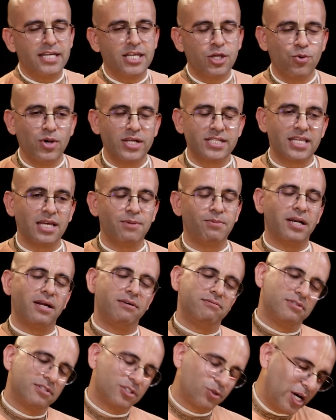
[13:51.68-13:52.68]
in USA,
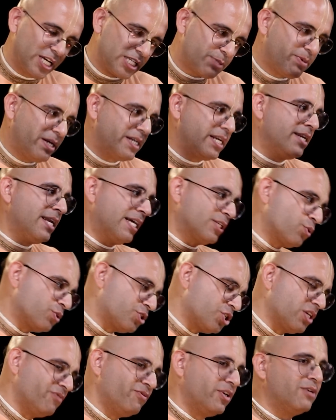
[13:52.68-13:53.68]
so I spent in
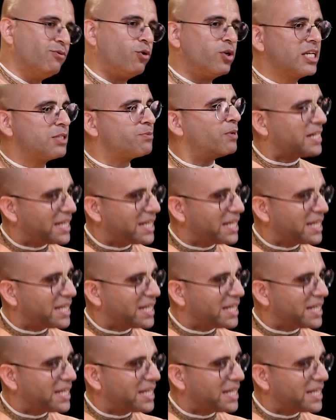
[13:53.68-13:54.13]
association with devotees.